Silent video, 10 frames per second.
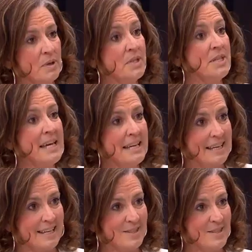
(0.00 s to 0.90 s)
we're
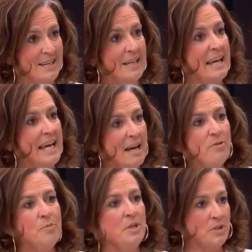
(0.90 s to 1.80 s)
saying is
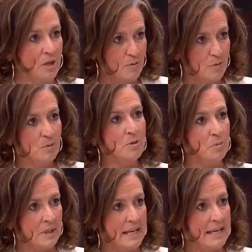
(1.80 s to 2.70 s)
everybody's got a role to
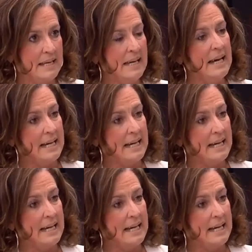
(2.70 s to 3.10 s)
play,